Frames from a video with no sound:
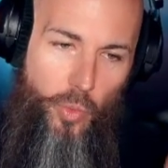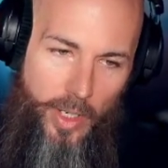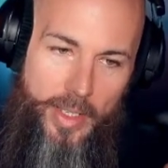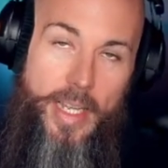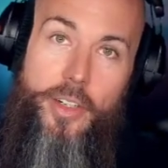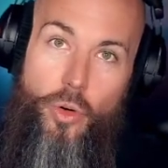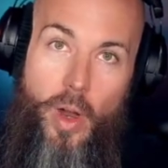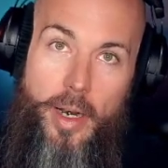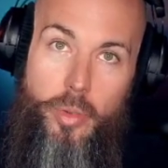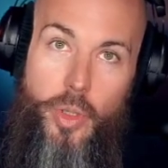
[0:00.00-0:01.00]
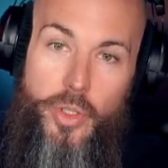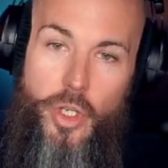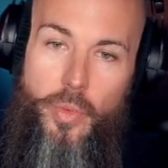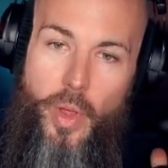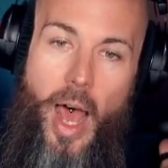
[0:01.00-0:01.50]
Really incredible.
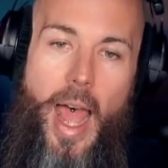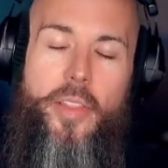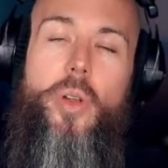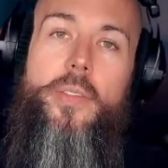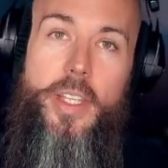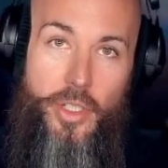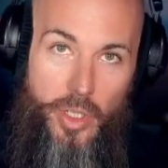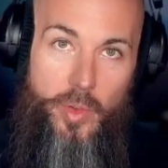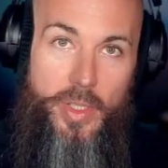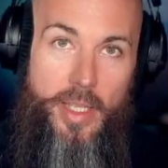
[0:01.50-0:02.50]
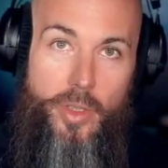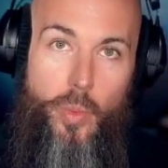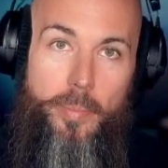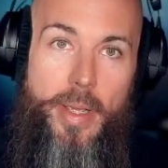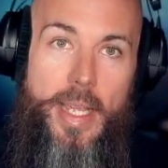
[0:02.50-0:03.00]
So either of these 2
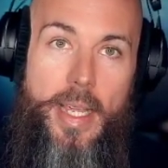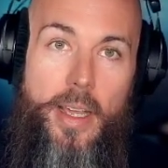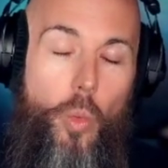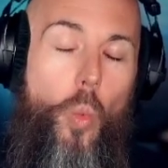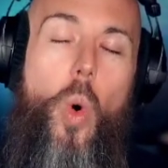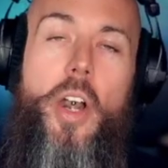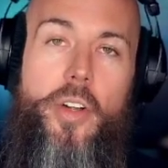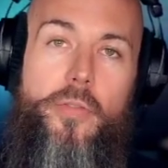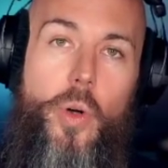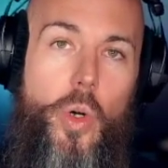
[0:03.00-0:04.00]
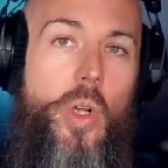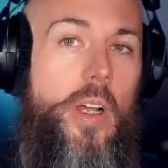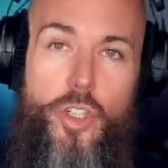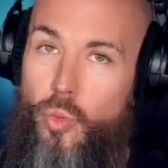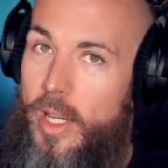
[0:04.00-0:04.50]
synths would be
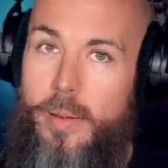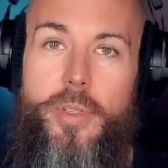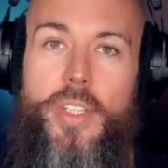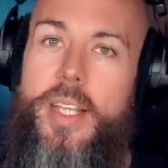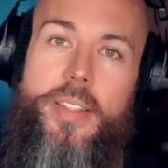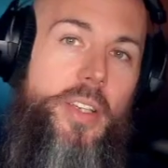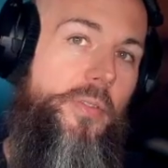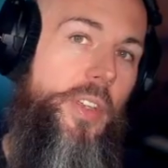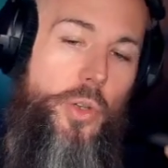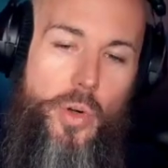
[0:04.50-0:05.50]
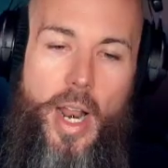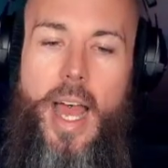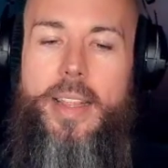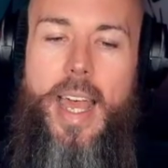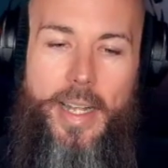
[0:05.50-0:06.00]
wonderful dream synths if you're
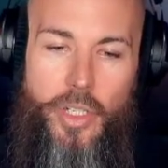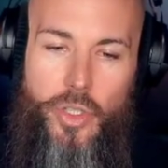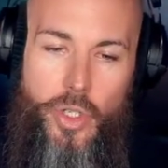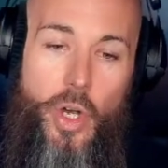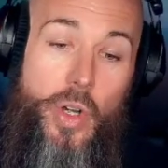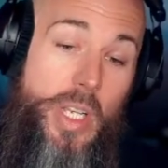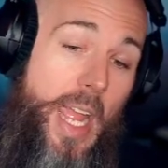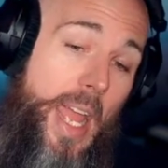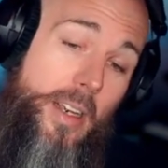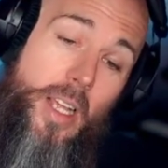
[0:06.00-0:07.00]
not that concerned. And